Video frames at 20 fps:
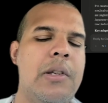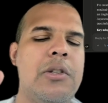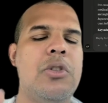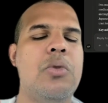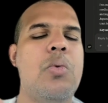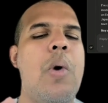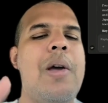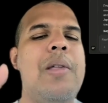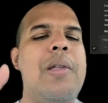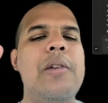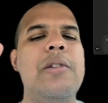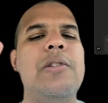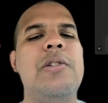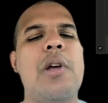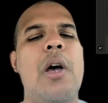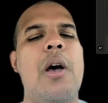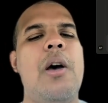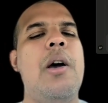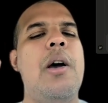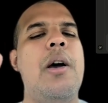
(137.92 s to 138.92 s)
This is why
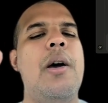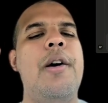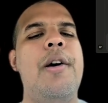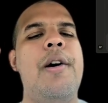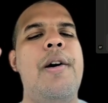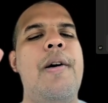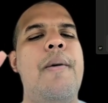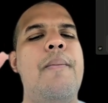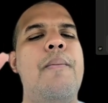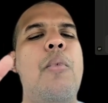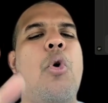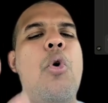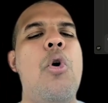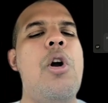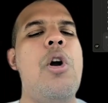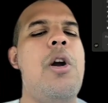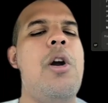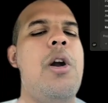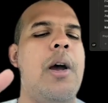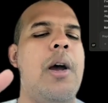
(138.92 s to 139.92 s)
this is a
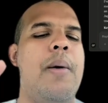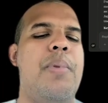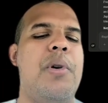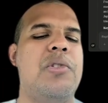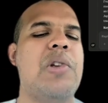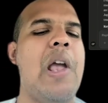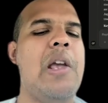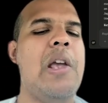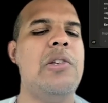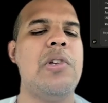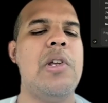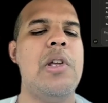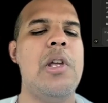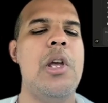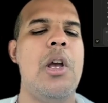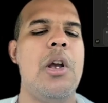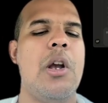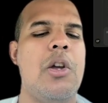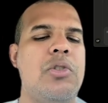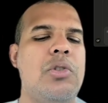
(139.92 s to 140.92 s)
more precise
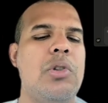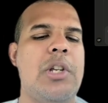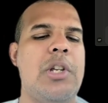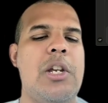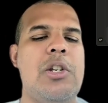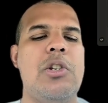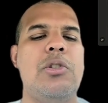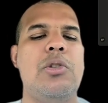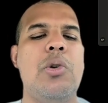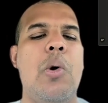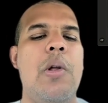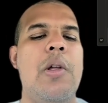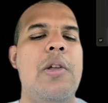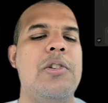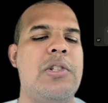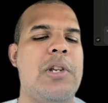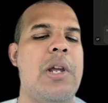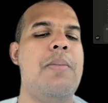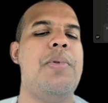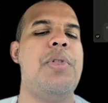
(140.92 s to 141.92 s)
consultation
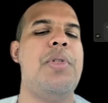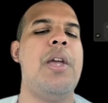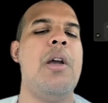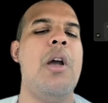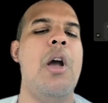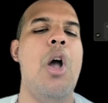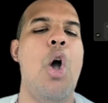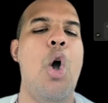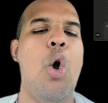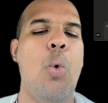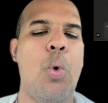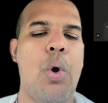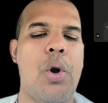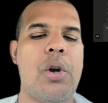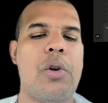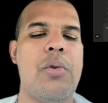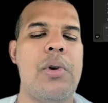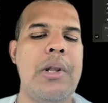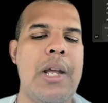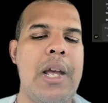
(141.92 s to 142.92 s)
tool. Same thing,
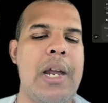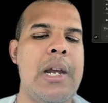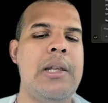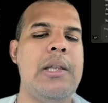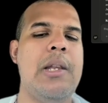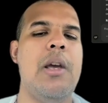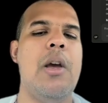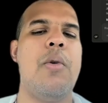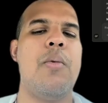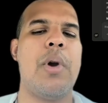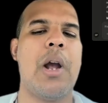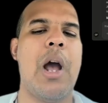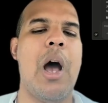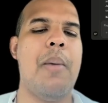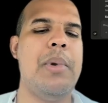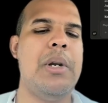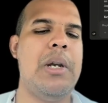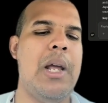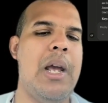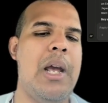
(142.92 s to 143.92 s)
work-related
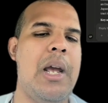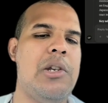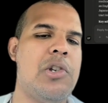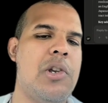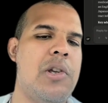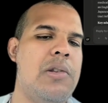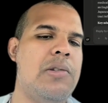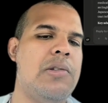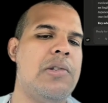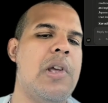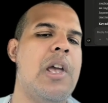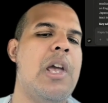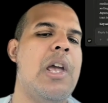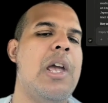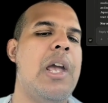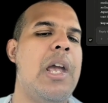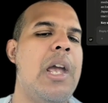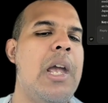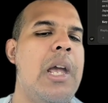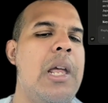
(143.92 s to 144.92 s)
recommendations
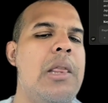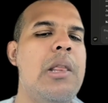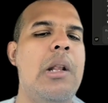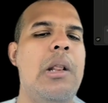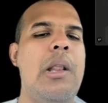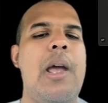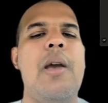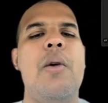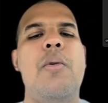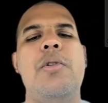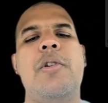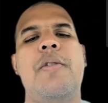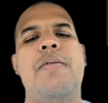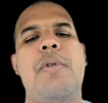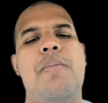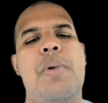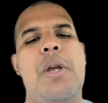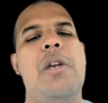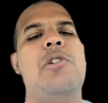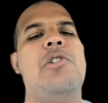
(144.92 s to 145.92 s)
in the language
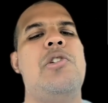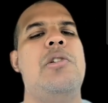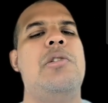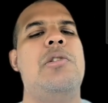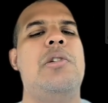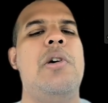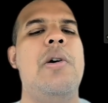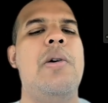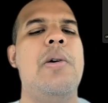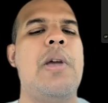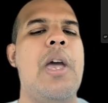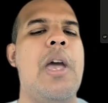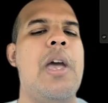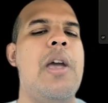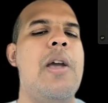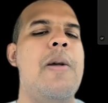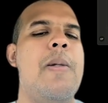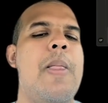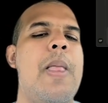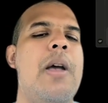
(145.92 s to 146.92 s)
of the patient,
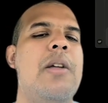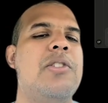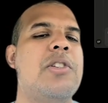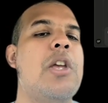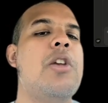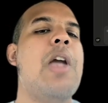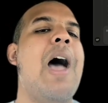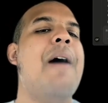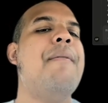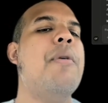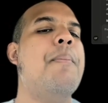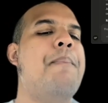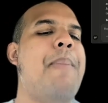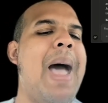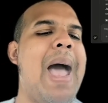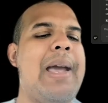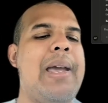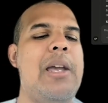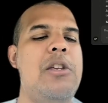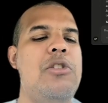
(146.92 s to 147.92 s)
okay? Say you have a
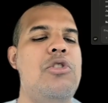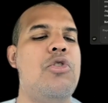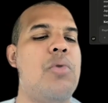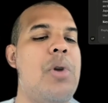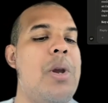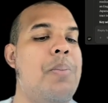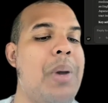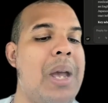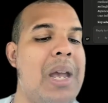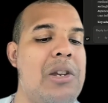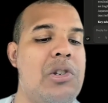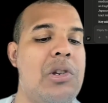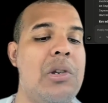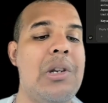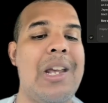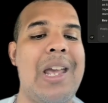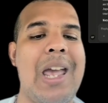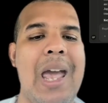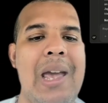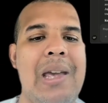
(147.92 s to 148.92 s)
back injury
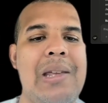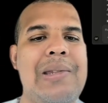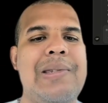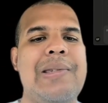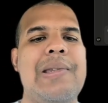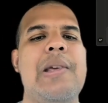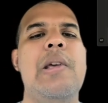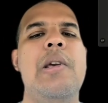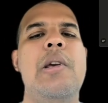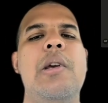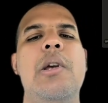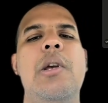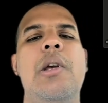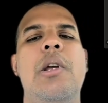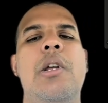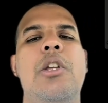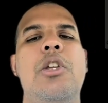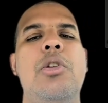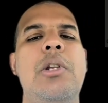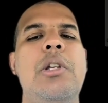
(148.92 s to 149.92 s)
patient case,
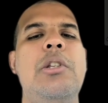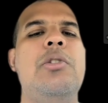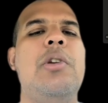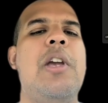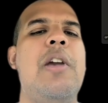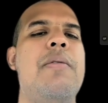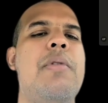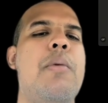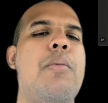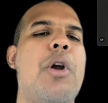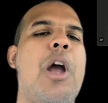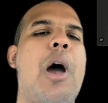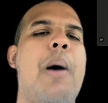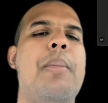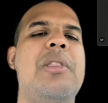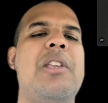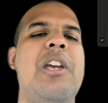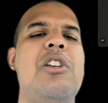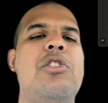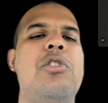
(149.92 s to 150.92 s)
you need to give them
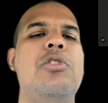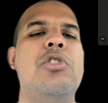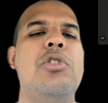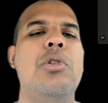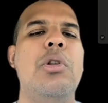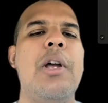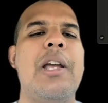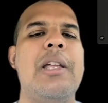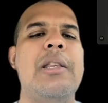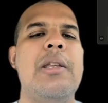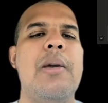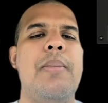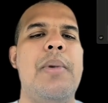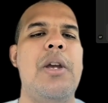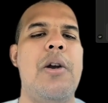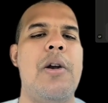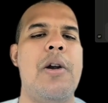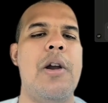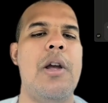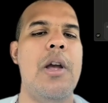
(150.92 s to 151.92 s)
recommendations. You look at
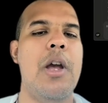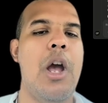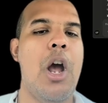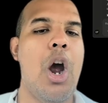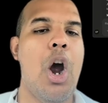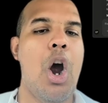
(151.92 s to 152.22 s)
them here.